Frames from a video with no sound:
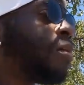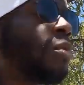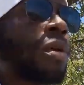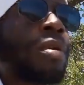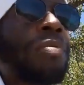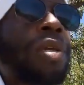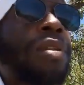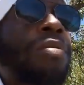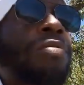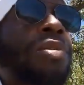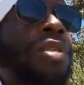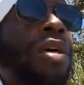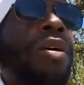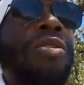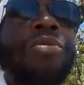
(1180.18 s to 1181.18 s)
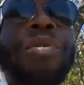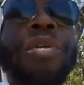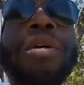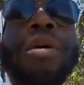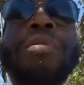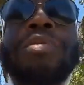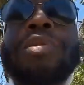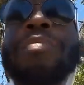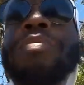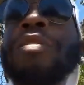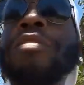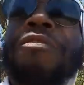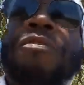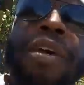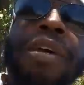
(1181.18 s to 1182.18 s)
want to be themselves when it comes to
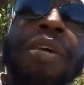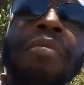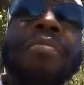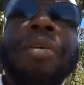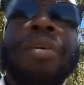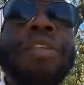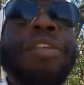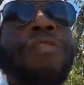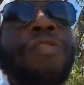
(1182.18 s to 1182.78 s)
being fake and being